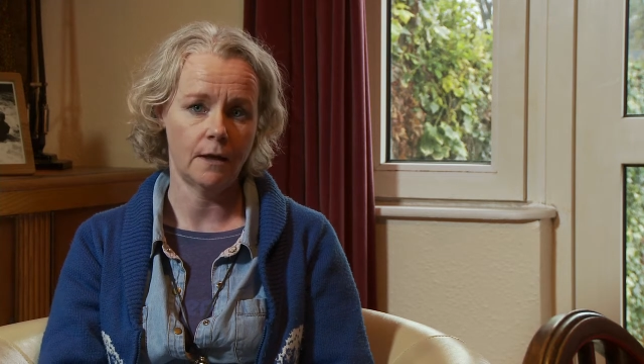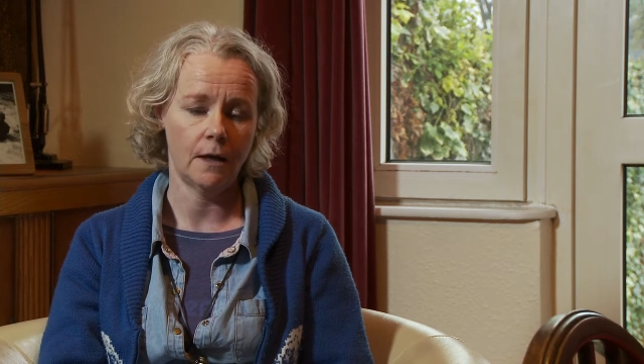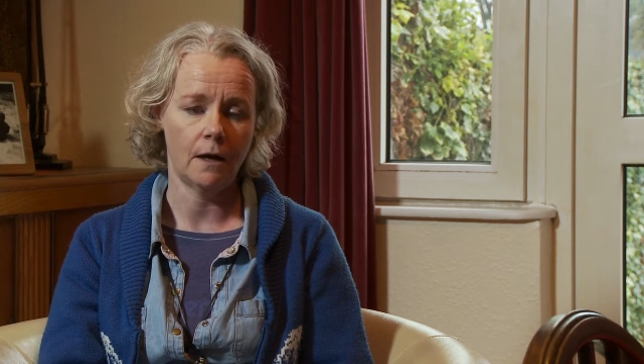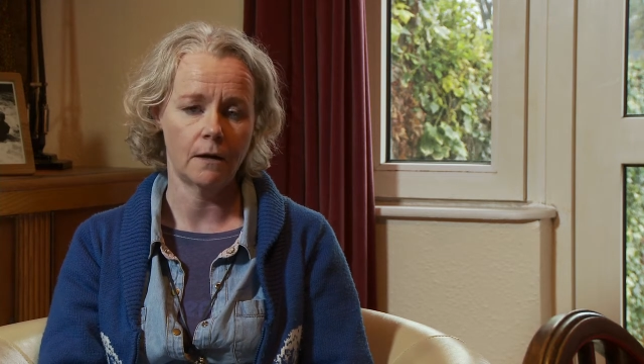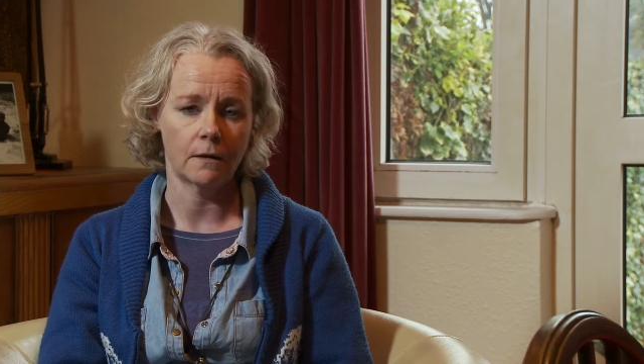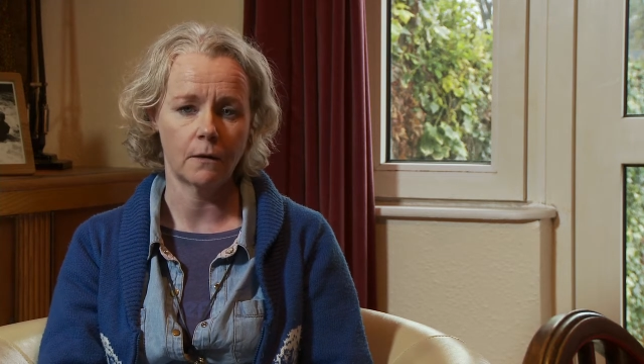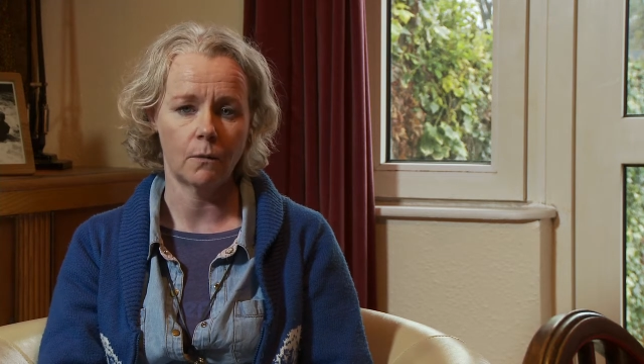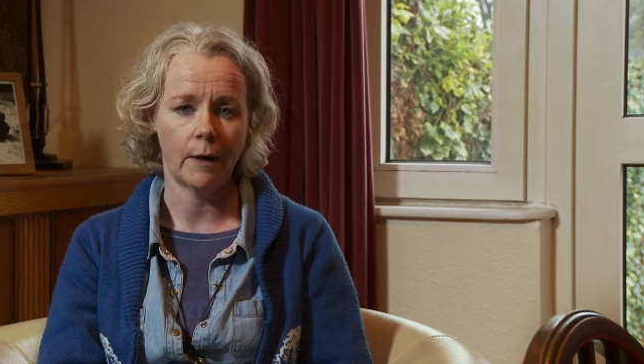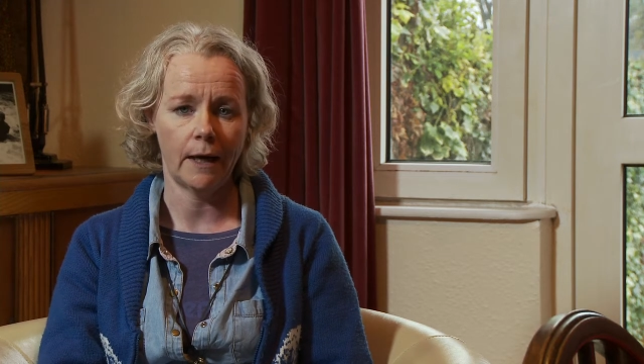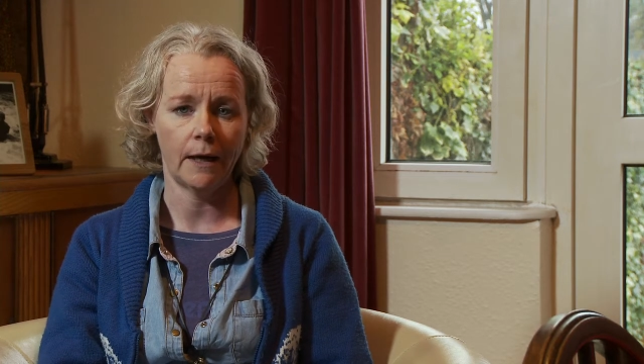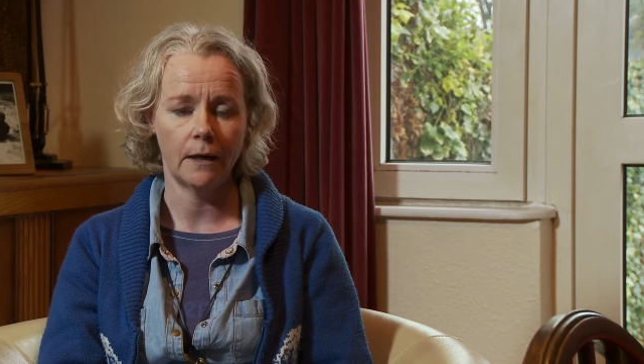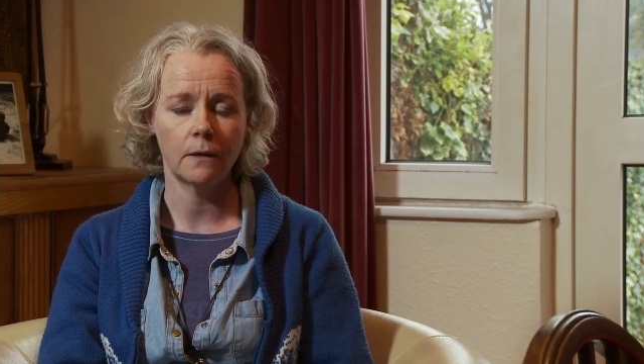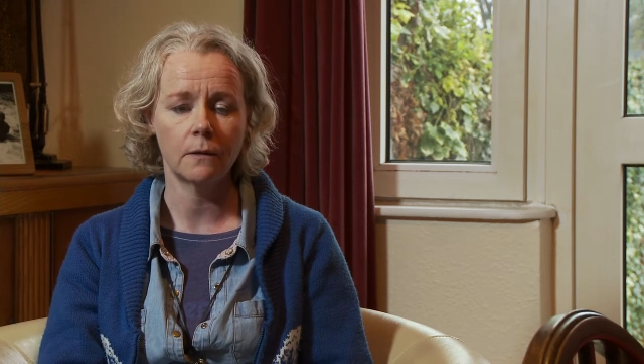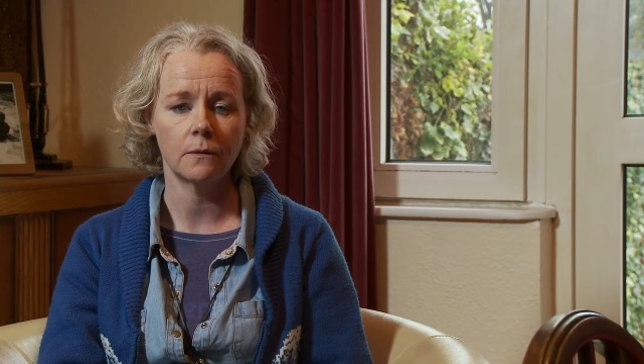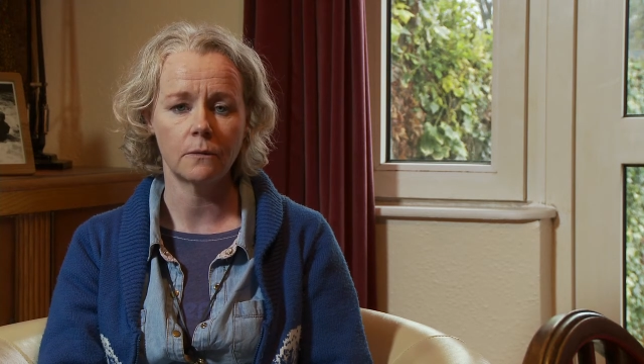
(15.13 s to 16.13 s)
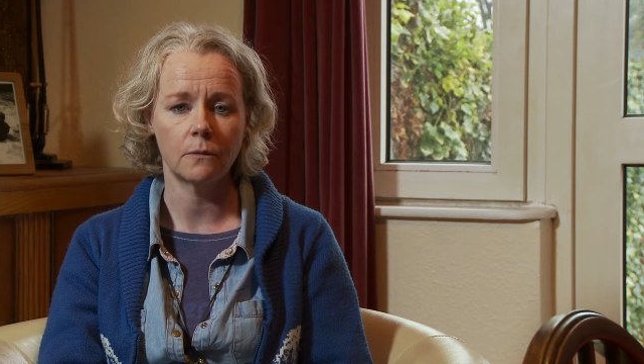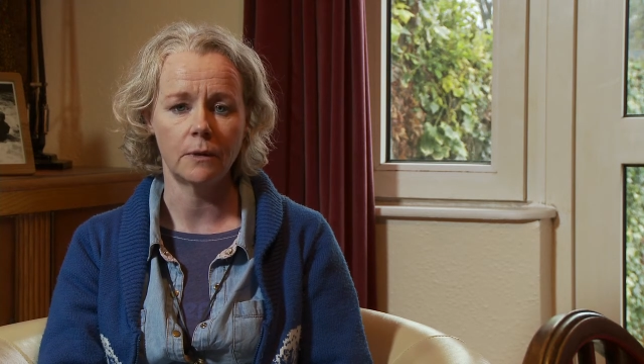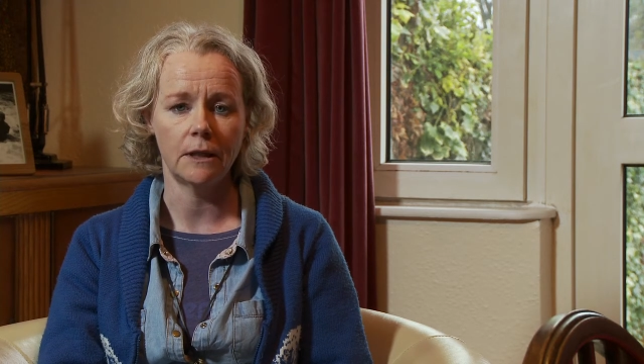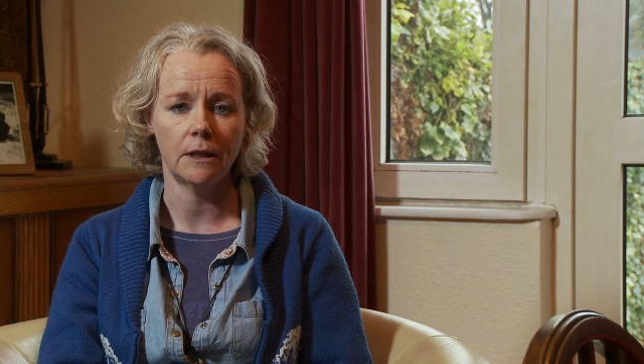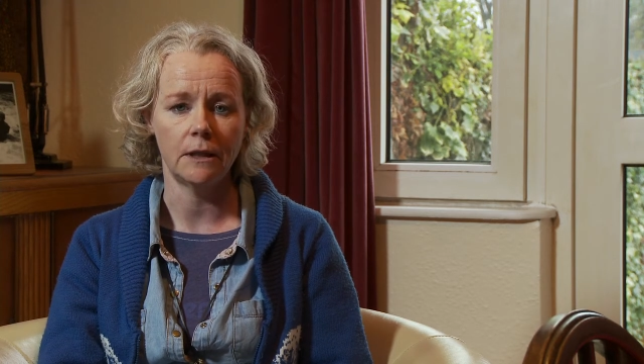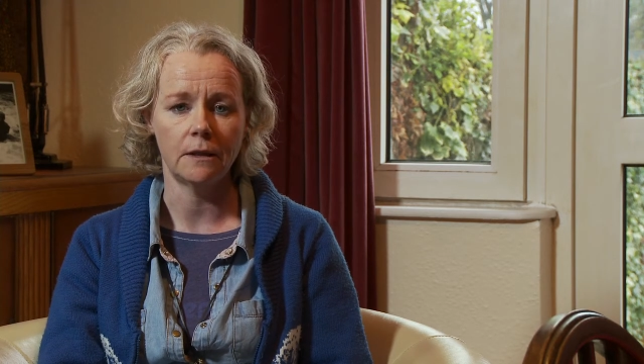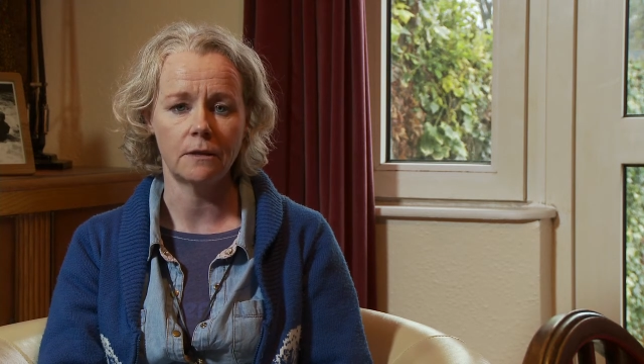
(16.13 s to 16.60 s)
along the way,
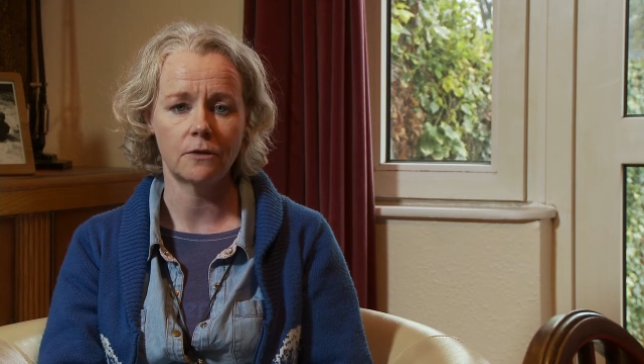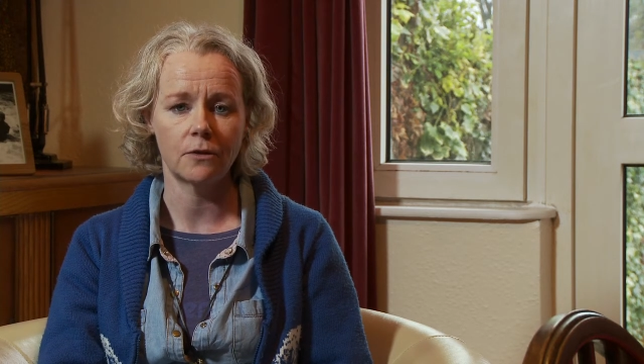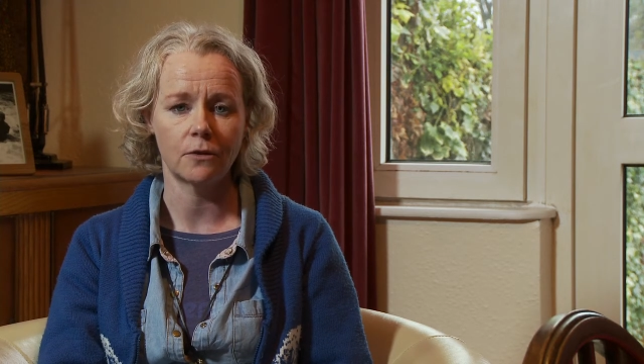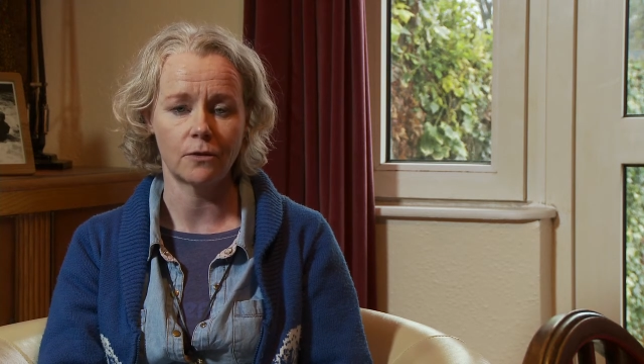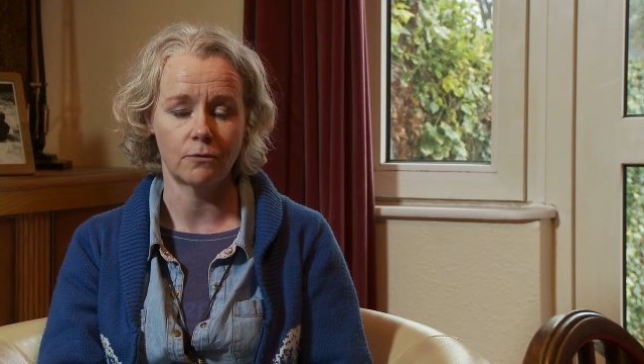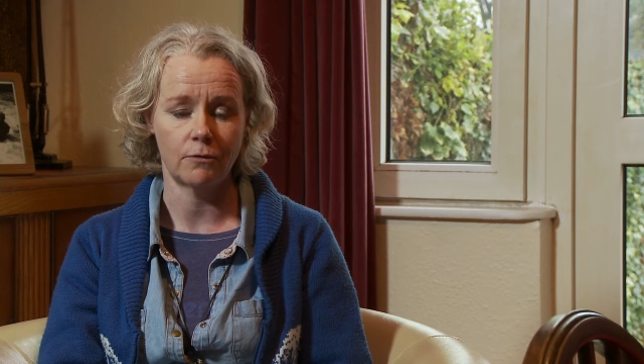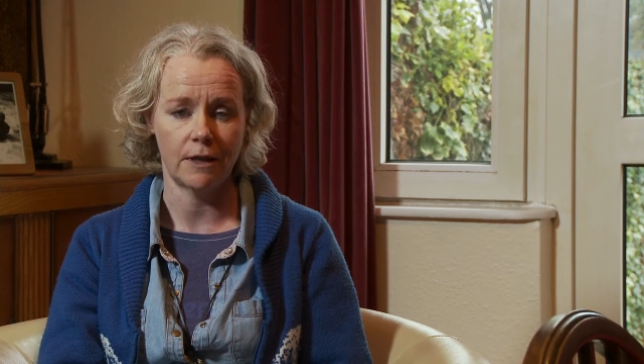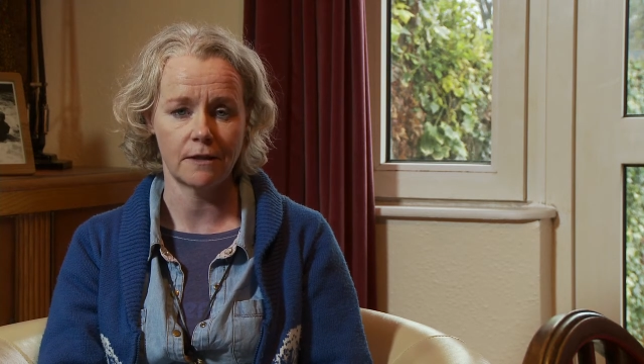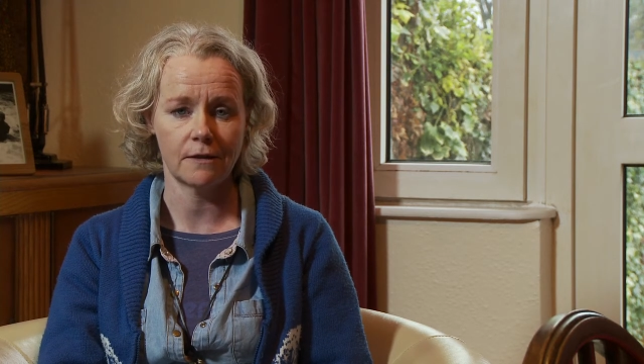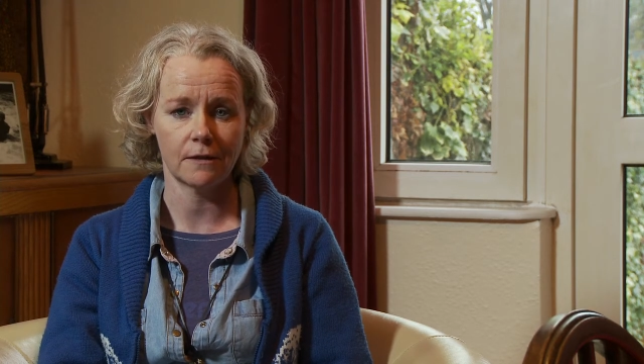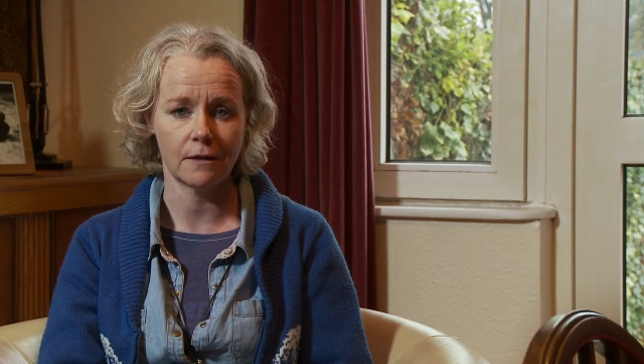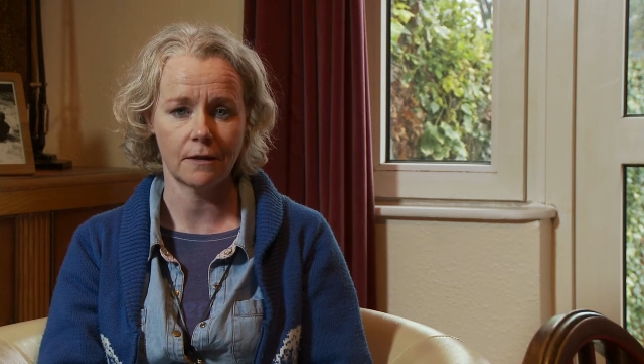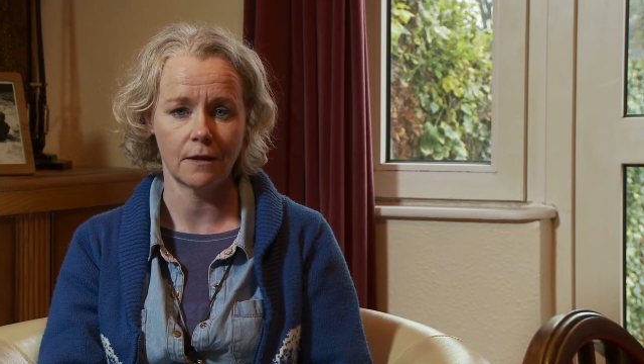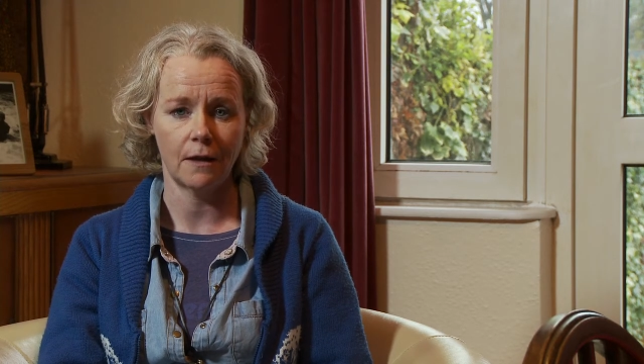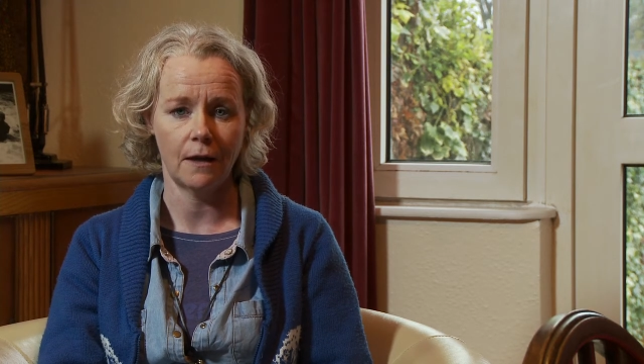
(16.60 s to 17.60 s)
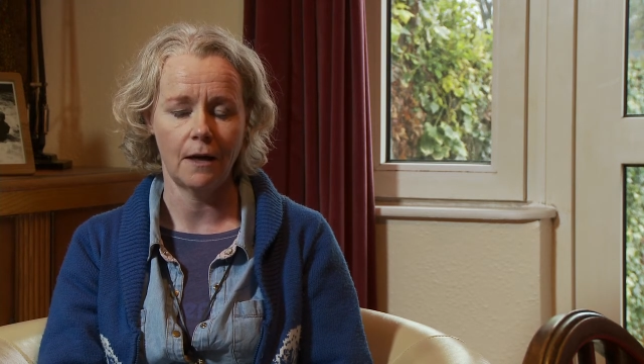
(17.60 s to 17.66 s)
we took a risk,